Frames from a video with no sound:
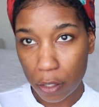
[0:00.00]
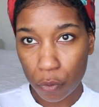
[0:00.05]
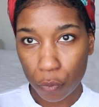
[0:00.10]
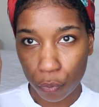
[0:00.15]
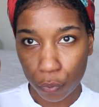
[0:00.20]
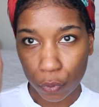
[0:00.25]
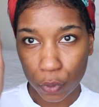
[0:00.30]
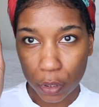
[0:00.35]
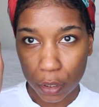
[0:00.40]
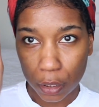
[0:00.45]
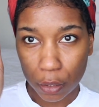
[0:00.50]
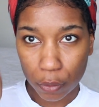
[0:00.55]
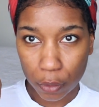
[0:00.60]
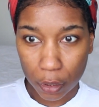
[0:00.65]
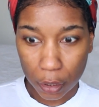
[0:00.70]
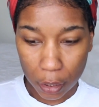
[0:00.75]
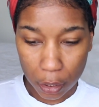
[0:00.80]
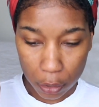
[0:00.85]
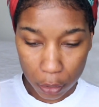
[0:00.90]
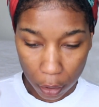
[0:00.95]
is really,
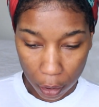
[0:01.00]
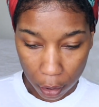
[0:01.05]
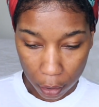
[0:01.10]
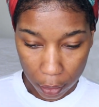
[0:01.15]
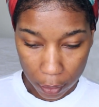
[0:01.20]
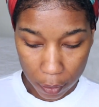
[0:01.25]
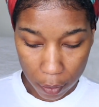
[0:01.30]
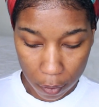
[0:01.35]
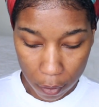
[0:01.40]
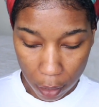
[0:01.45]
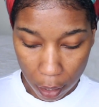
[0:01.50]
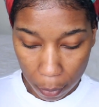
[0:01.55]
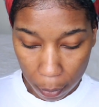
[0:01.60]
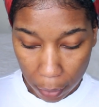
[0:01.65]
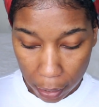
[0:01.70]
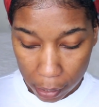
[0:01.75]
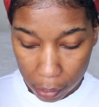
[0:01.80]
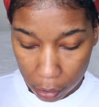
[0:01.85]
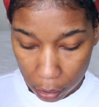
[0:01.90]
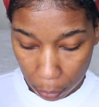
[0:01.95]
really dark. This is like
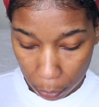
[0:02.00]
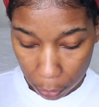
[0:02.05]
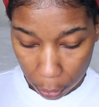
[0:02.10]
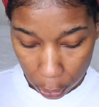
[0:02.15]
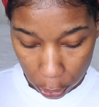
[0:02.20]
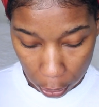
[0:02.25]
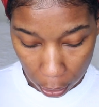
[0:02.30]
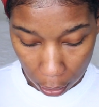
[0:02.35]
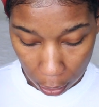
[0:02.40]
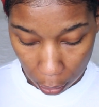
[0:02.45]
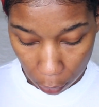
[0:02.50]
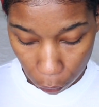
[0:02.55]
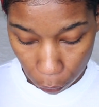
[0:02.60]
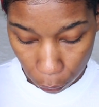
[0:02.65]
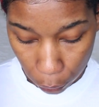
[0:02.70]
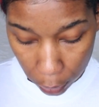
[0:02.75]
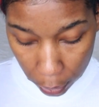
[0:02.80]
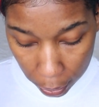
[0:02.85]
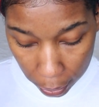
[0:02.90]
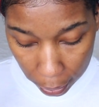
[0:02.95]
my summer shade. I
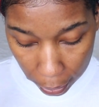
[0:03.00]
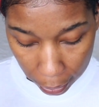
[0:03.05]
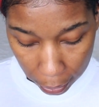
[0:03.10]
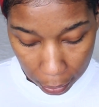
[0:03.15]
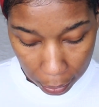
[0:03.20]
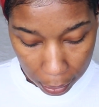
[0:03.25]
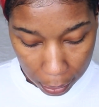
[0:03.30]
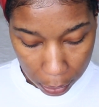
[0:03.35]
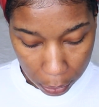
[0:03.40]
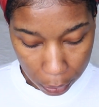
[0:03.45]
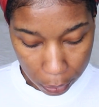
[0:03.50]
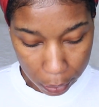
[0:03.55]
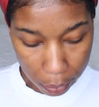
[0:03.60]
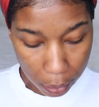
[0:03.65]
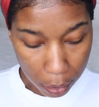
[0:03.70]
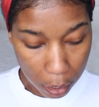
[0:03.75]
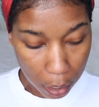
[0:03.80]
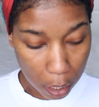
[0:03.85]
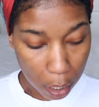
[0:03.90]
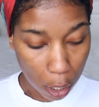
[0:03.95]
really like this
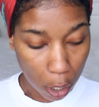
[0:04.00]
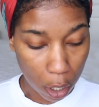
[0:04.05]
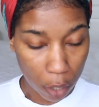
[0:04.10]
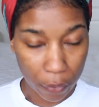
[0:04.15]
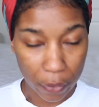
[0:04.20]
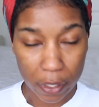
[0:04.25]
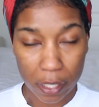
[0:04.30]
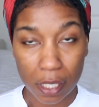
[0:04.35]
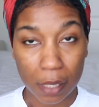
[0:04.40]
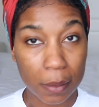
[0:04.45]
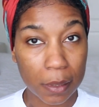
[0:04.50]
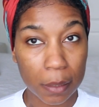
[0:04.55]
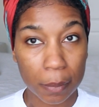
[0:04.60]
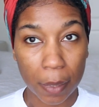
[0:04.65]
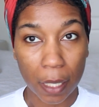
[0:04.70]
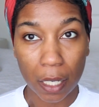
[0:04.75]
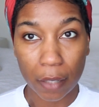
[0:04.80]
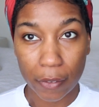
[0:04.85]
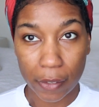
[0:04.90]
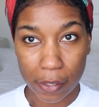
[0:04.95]
over the summer,
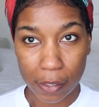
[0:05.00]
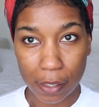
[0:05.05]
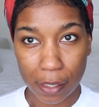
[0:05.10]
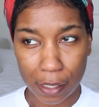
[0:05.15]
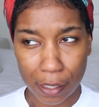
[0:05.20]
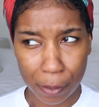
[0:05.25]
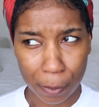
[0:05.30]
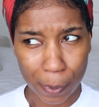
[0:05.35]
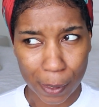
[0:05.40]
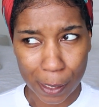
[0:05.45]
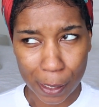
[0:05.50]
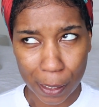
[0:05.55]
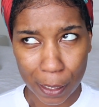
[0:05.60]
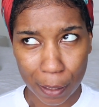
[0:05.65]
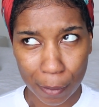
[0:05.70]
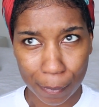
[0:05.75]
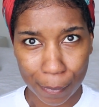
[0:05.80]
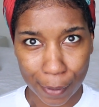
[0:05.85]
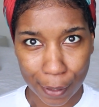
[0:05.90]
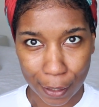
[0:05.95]
but obviously it's winter and
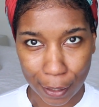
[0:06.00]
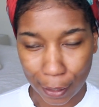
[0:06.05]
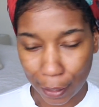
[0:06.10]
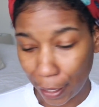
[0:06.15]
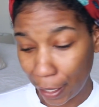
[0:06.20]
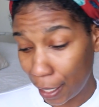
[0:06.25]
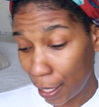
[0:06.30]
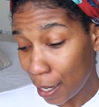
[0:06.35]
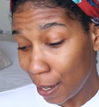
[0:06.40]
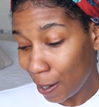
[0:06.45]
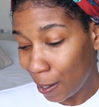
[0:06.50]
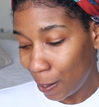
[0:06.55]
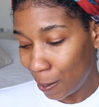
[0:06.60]
I'm really light.